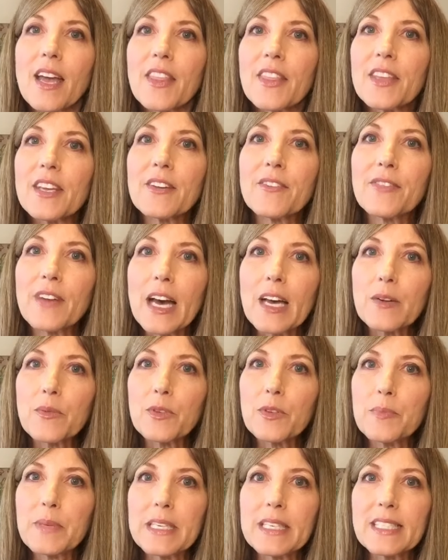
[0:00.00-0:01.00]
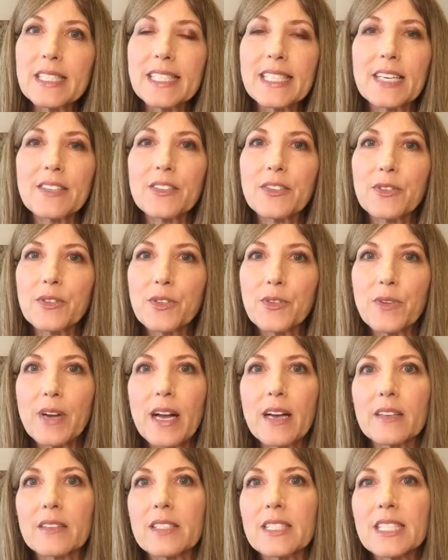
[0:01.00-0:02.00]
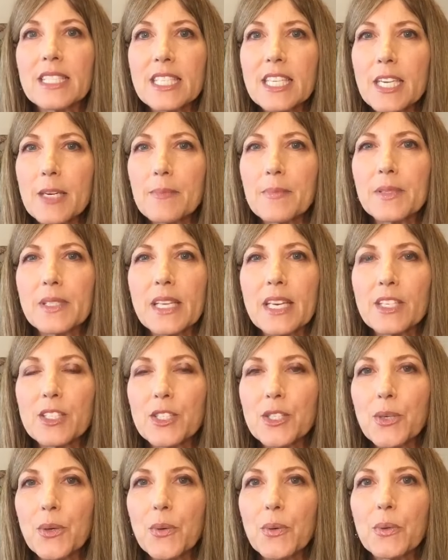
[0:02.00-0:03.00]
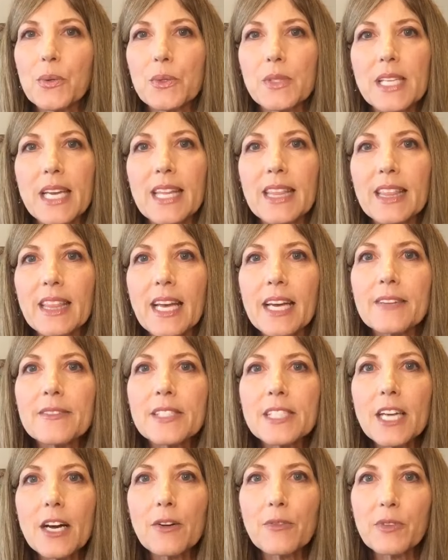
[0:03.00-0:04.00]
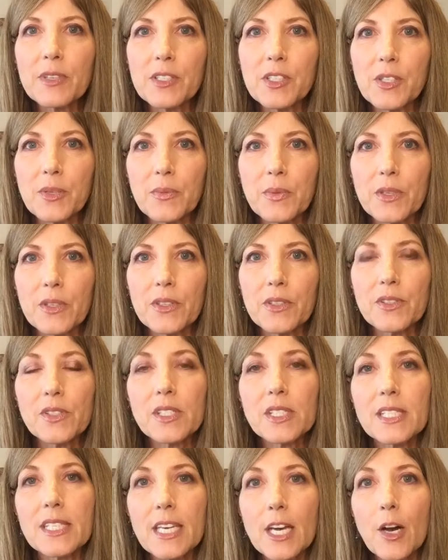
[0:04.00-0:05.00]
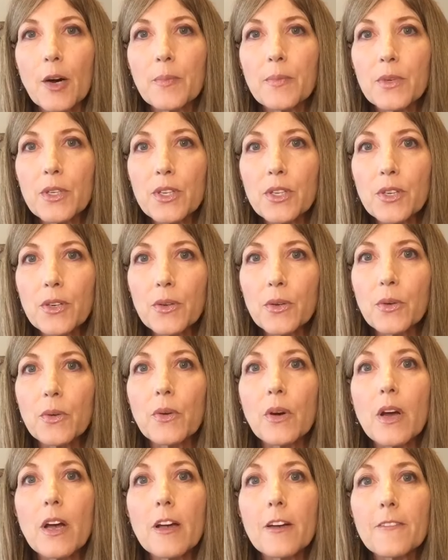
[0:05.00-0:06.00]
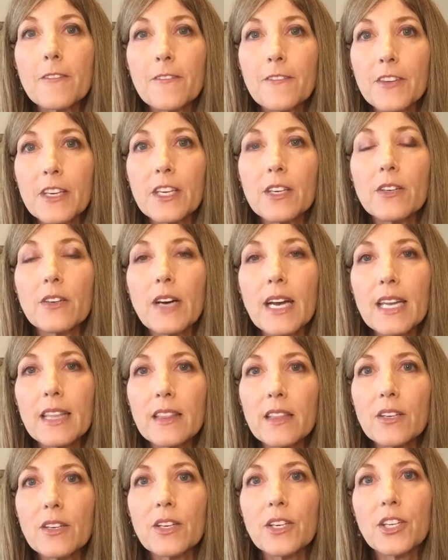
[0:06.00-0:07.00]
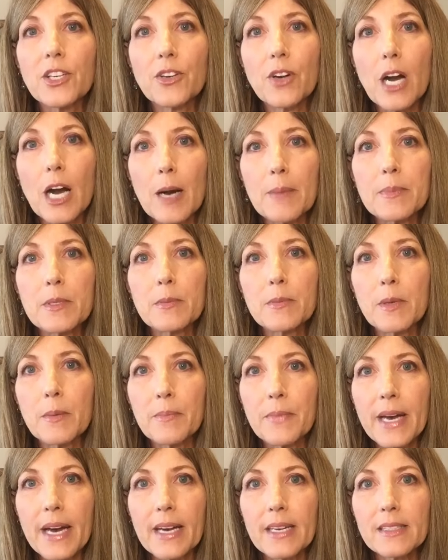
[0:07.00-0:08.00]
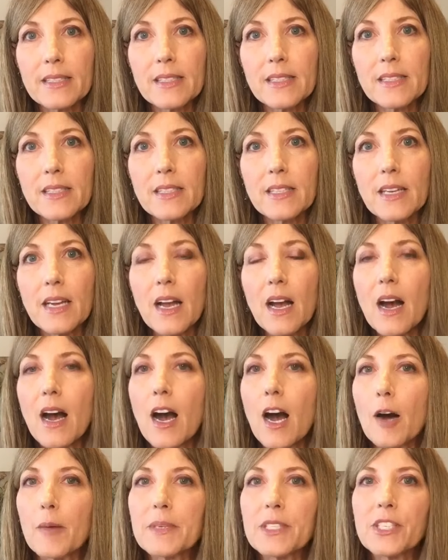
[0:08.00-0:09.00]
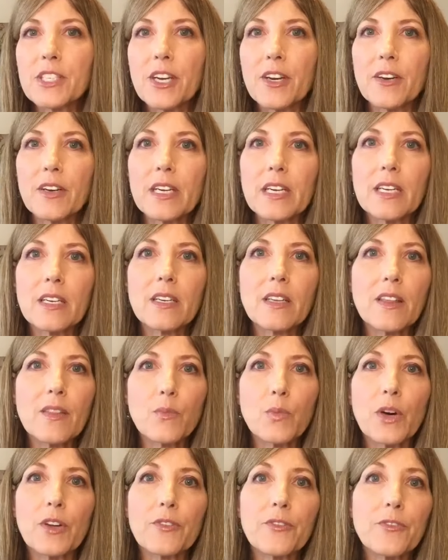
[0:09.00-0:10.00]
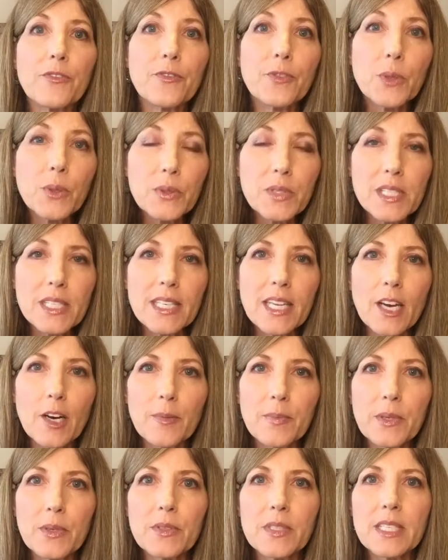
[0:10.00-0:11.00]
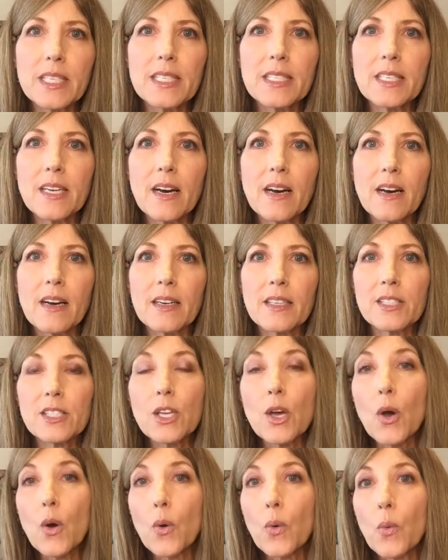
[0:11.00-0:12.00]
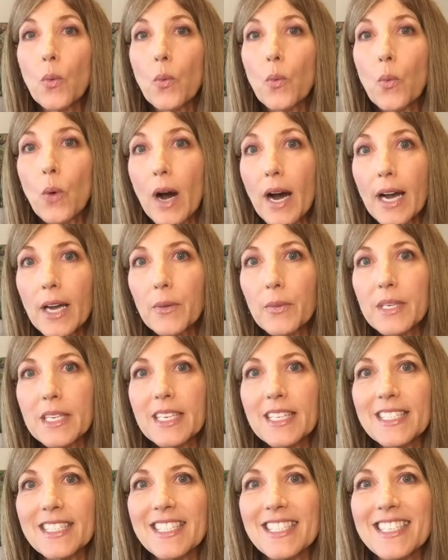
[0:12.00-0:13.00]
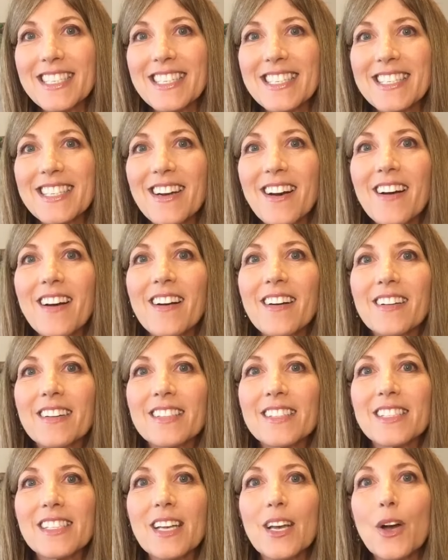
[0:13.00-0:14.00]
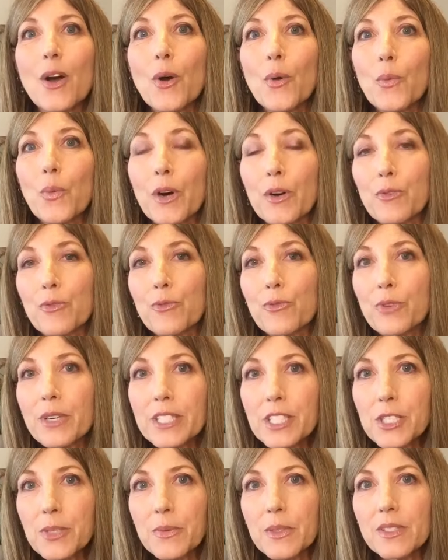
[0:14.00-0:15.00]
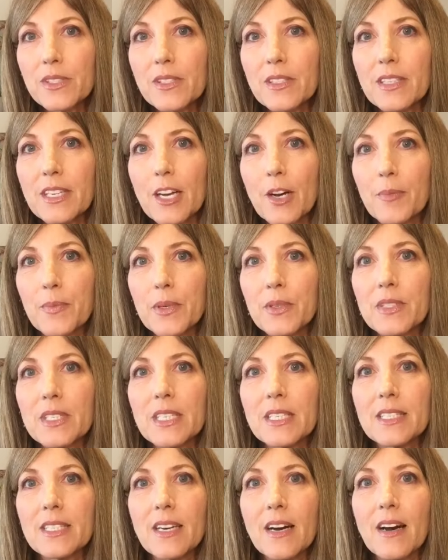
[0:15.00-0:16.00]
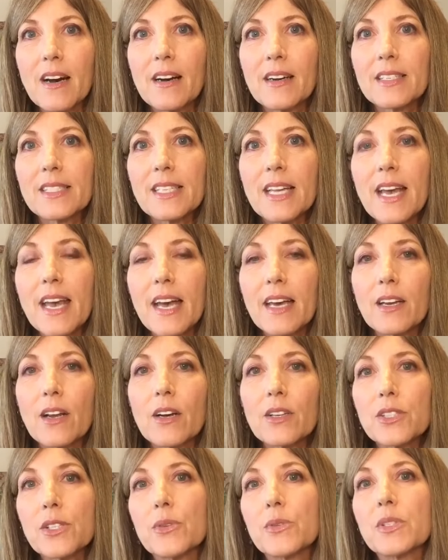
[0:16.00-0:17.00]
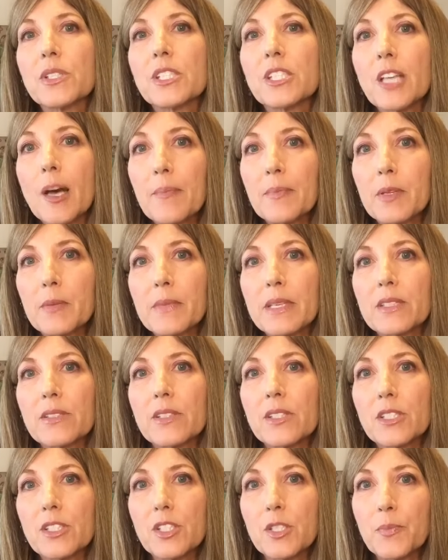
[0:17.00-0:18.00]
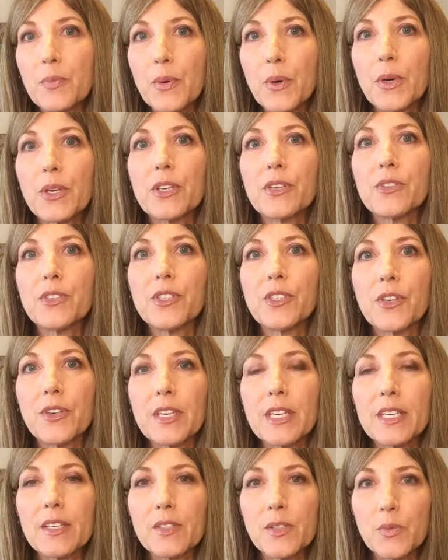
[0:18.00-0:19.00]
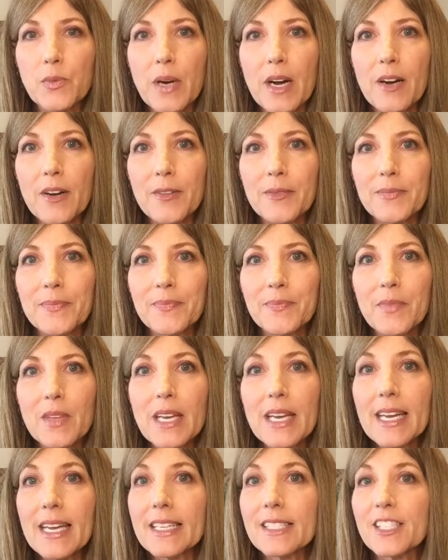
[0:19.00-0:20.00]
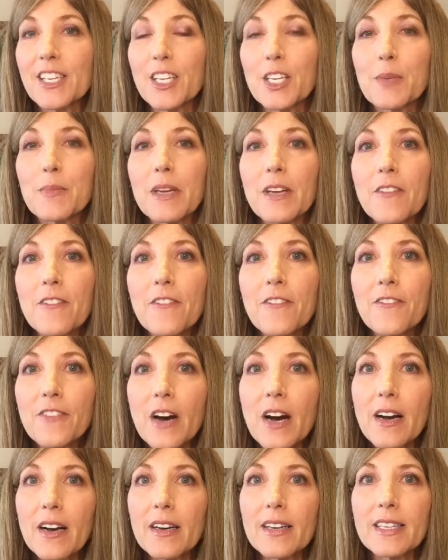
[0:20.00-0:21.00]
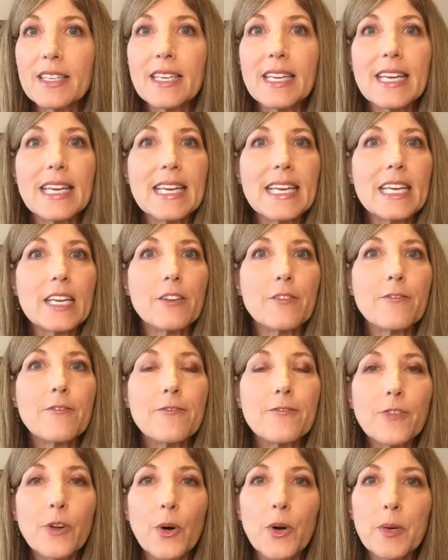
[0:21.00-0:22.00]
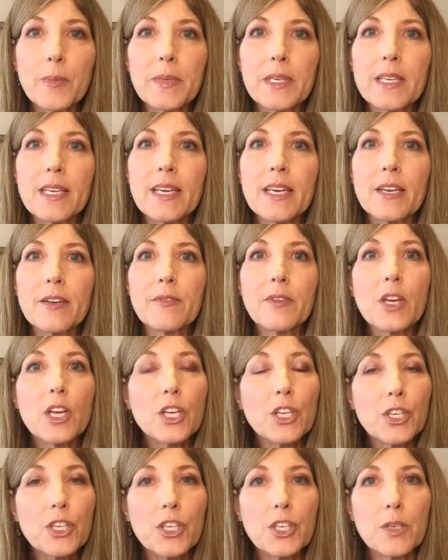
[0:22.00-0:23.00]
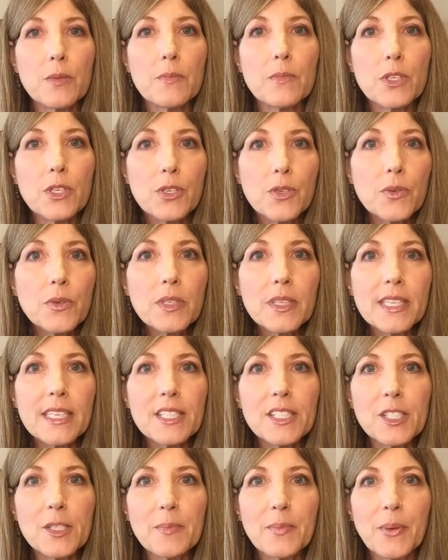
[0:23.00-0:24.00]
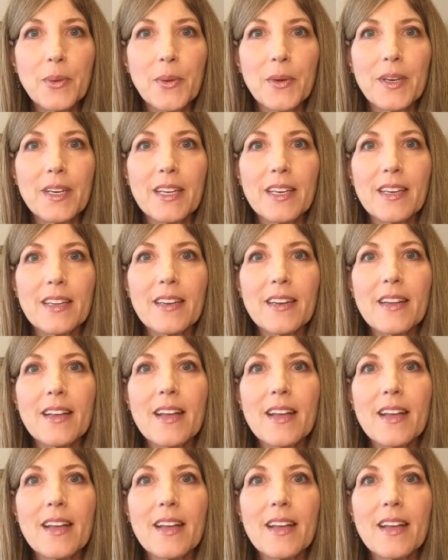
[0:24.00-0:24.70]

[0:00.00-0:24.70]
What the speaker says: The event will be centered around tips and tools and lifestyle rituals to help you feel and look your optimum best. I'll be sharing what foods can help you detox, why we need to detox, what rituals can help you detox, and also supplements to support your journey as well. It's going to be fun, informative, community supported,